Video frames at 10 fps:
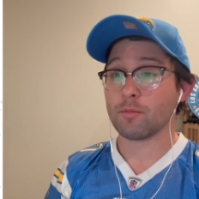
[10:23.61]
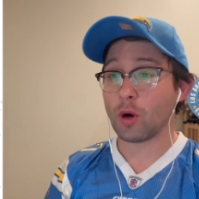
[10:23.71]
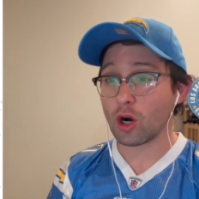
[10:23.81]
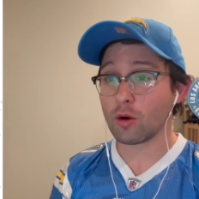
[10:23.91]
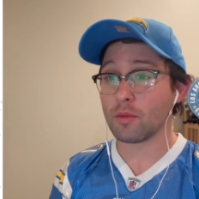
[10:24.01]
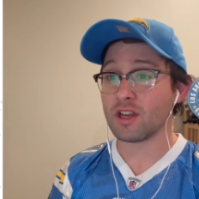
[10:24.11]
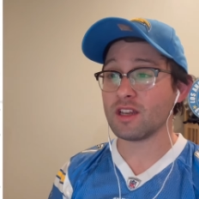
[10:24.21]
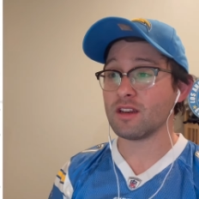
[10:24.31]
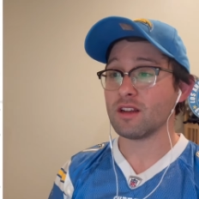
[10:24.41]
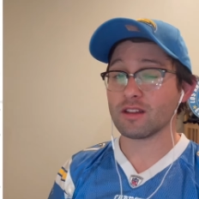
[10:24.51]

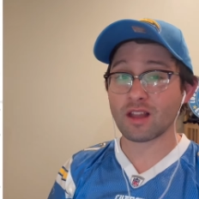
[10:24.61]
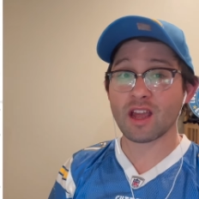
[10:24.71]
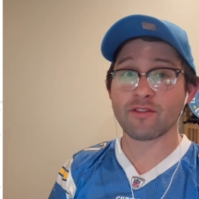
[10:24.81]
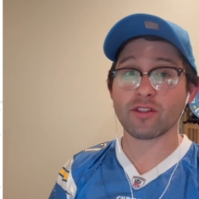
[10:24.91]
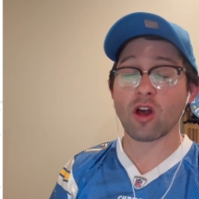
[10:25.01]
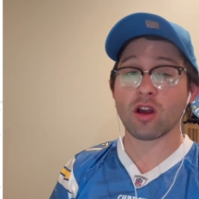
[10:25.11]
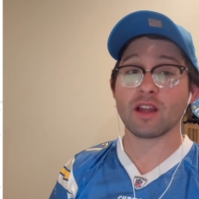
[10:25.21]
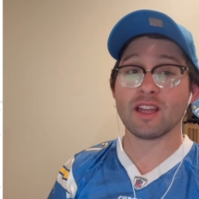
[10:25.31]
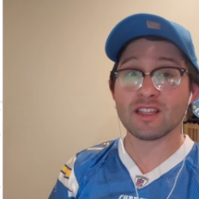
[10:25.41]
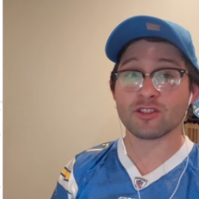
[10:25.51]
permanent
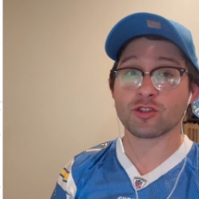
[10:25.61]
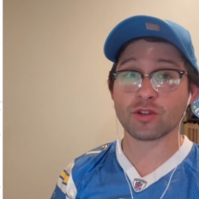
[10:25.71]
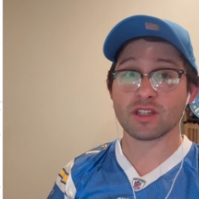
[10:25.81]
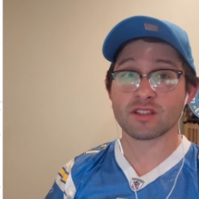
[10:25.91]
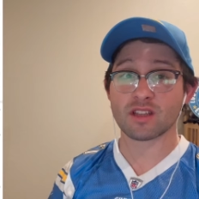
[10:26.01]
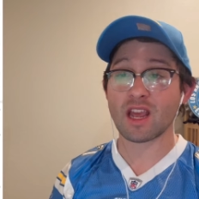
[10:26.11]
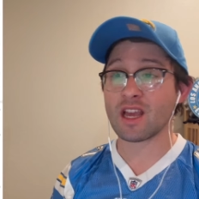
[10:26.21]
lifelong injuries,